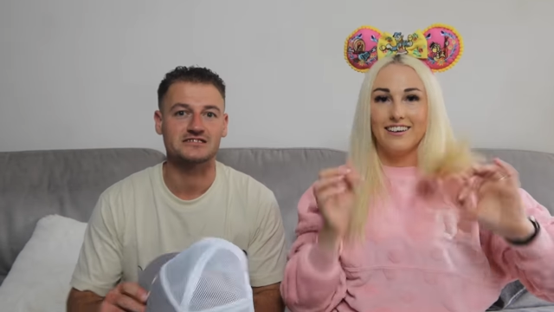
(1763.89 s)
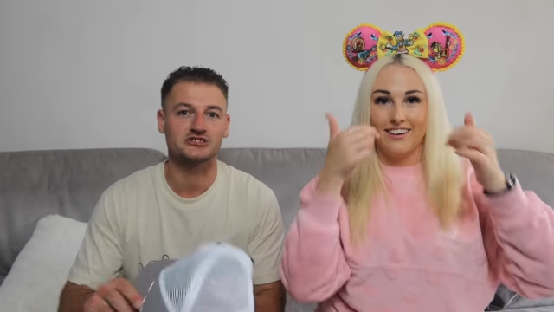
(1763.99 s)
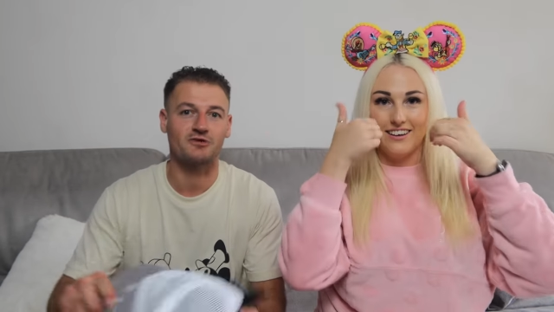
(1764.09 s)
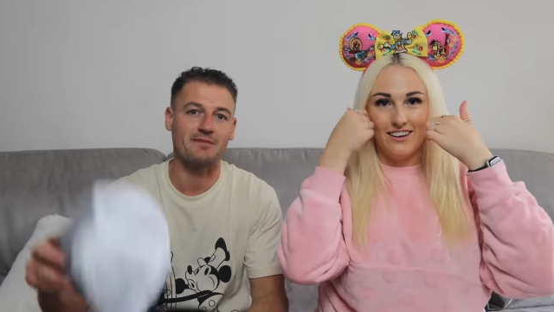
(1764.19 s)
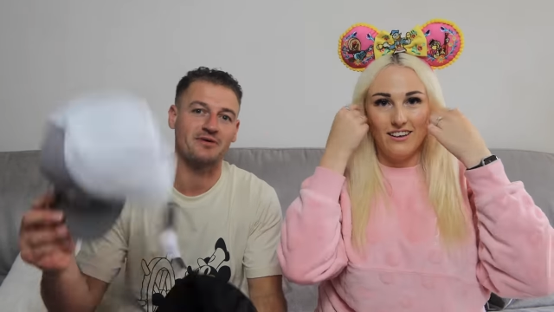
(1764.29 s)

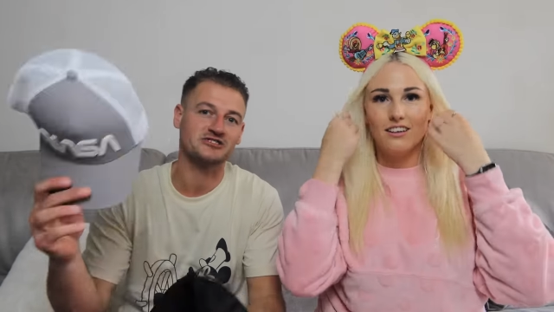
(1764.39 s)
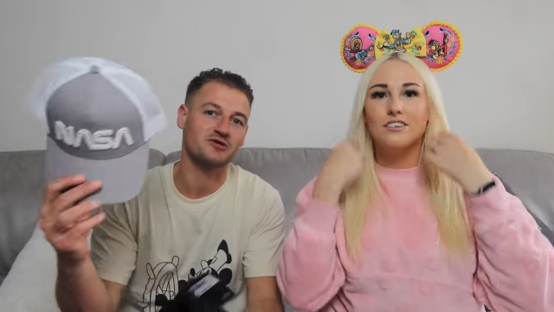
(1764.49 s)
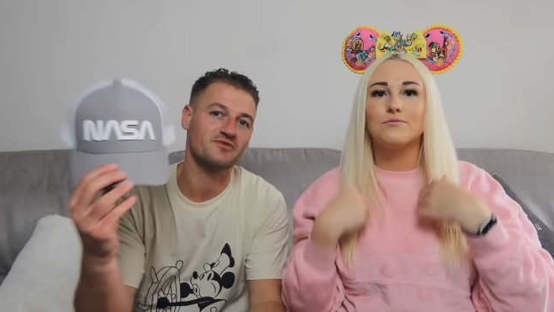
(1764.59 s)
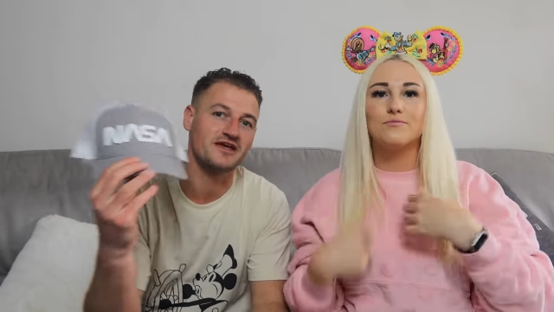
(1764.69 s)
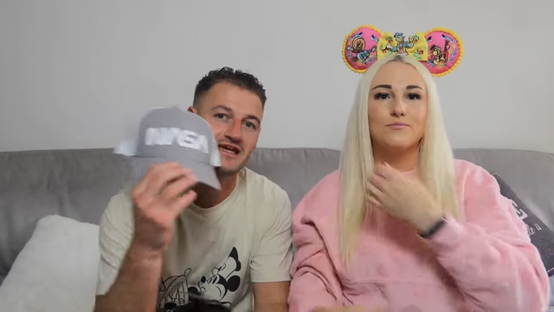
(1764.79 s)
Speaker 1: So I picked
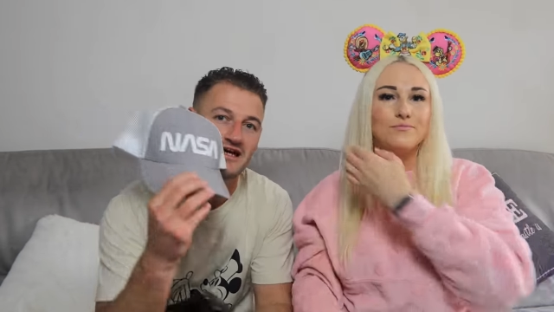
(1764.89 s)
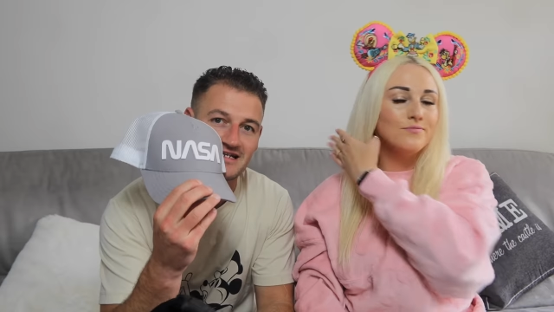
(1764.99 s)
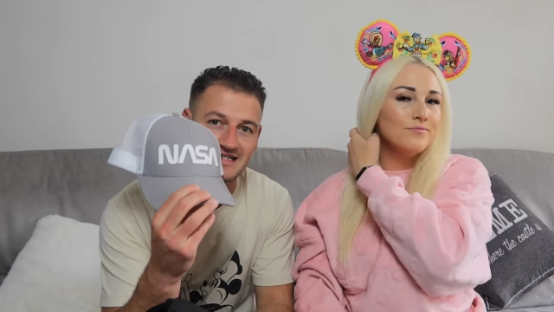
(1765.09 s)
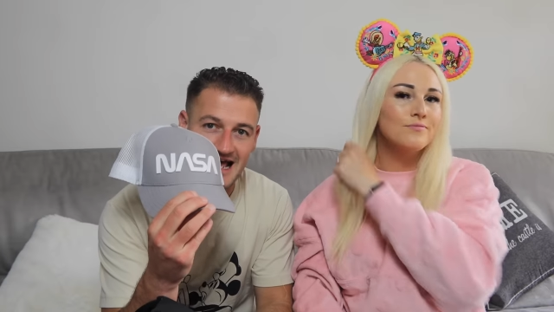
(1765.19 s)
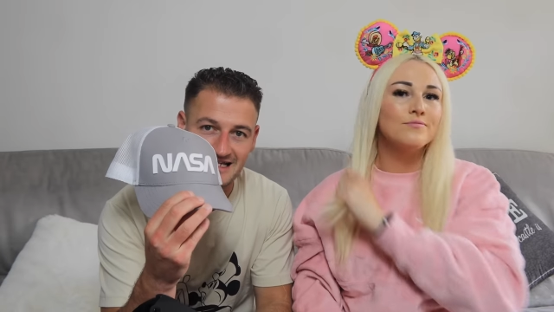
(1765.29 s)
up the
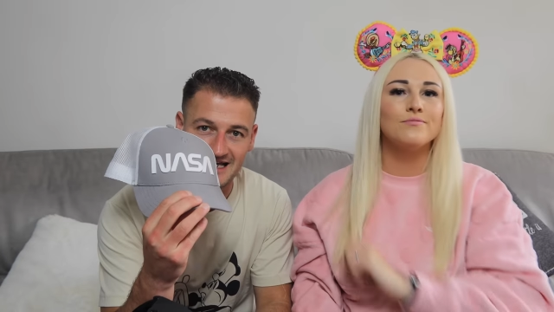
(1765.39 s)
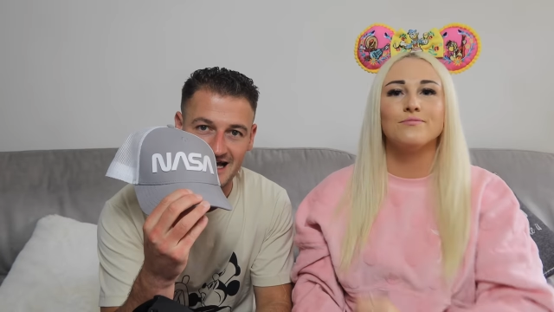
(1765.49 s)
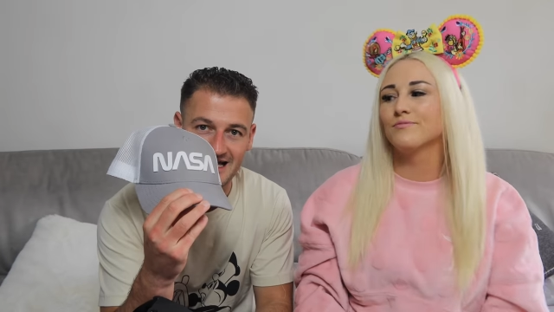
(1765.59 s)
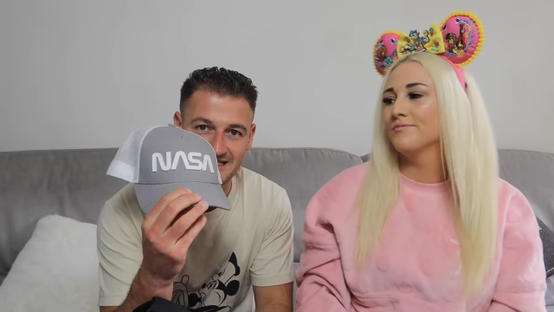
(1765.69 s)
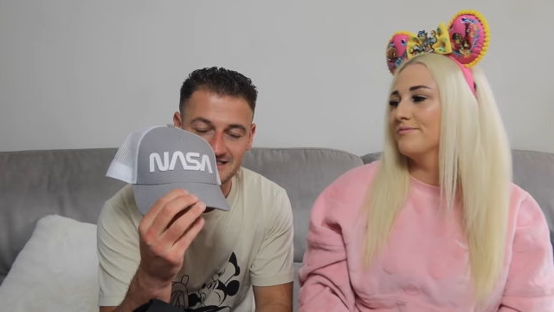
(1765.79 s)
NASA
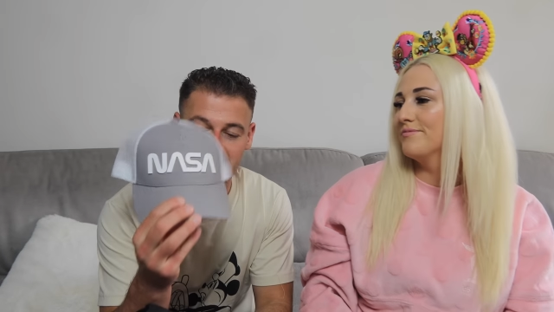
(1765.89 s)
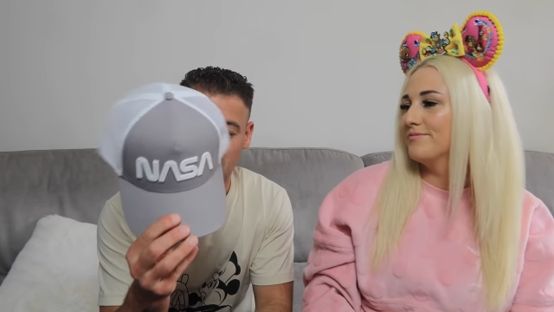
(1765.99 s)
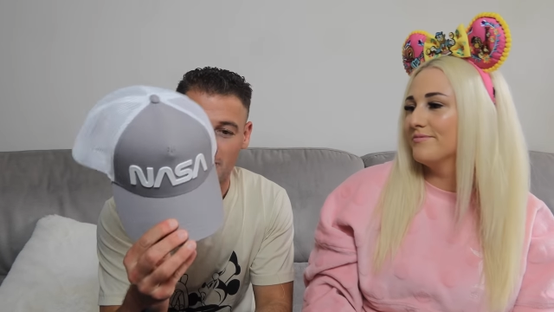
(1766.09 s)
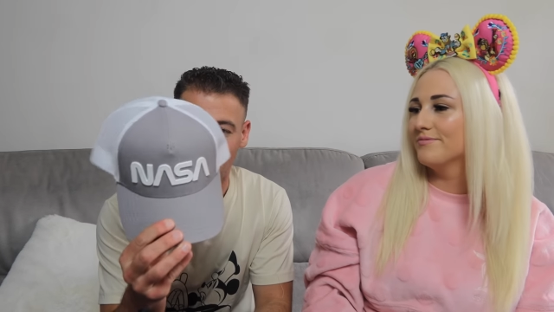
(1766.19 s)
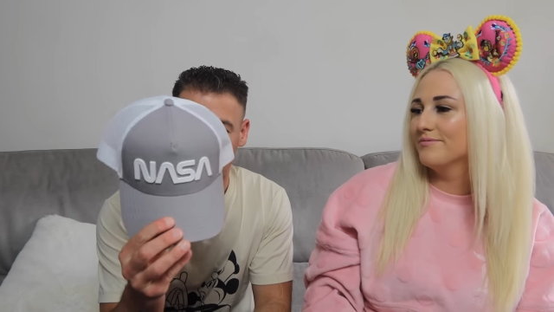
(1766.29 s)
hat
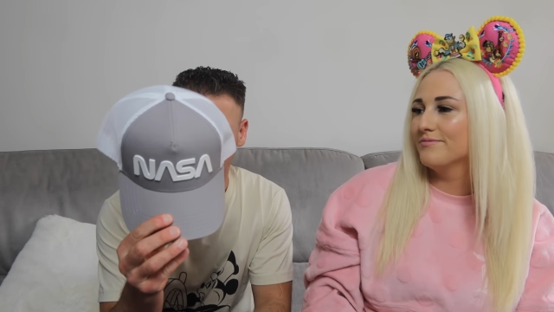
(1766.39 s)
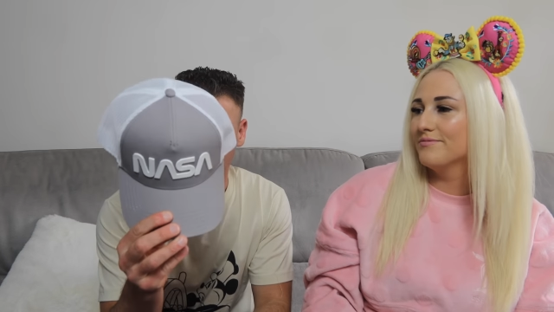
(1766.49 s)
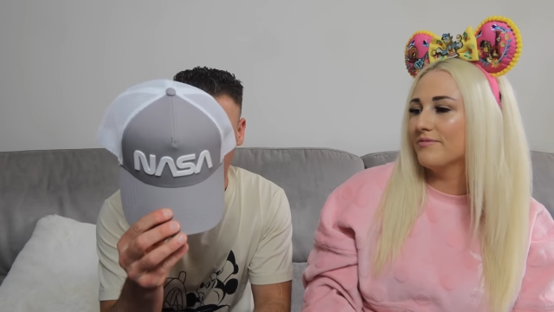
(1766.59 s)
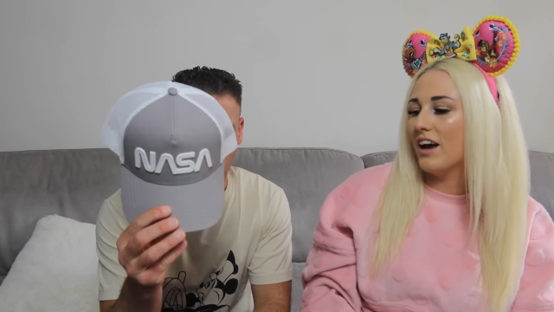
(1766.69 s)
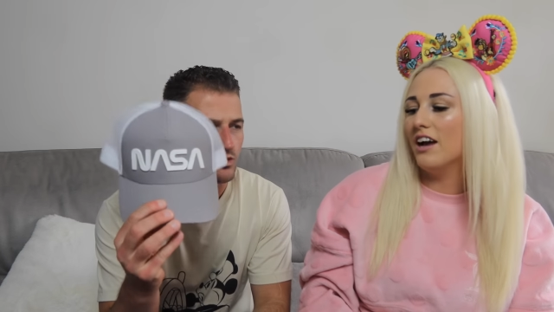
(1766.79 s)
which
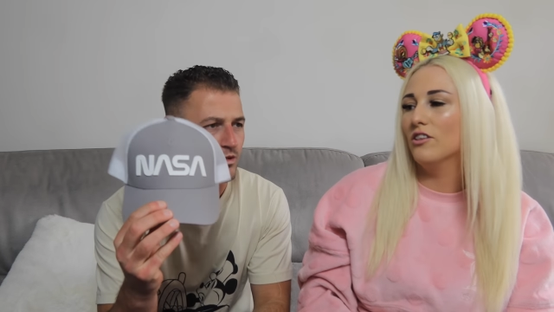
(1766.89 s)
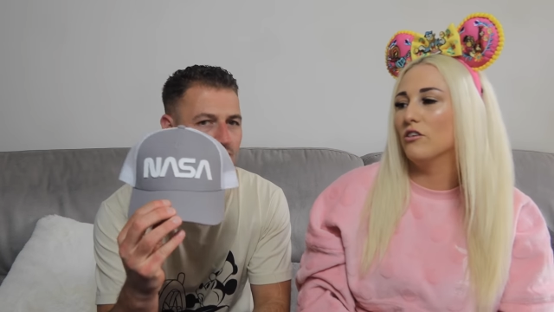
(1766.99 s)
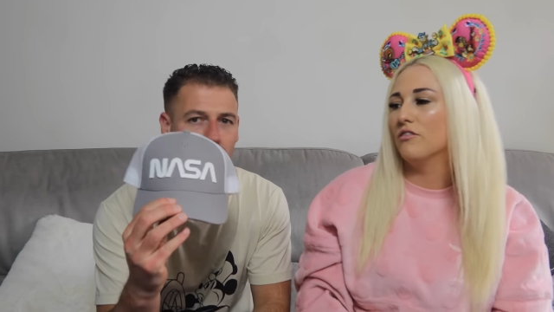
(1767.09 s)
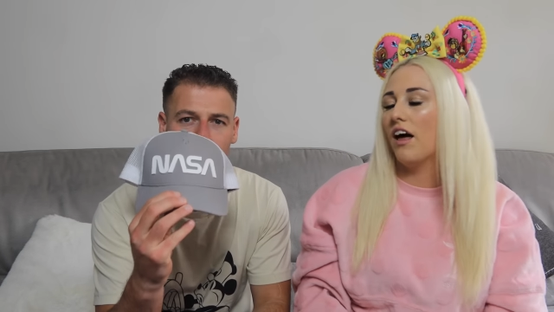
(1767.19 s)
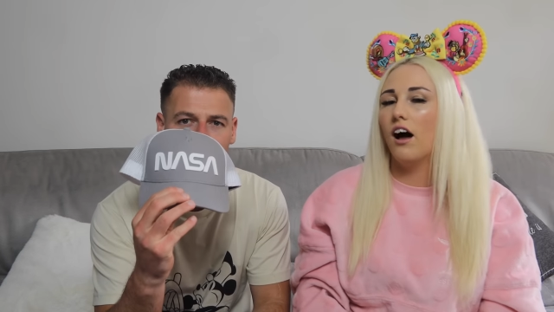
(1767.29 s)
was I
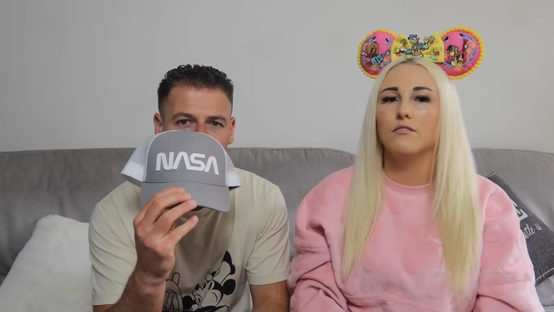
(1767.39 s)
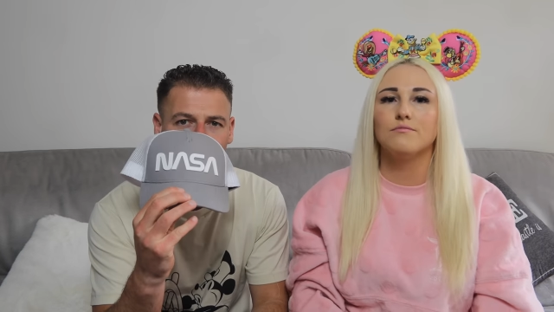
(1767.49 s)
love that.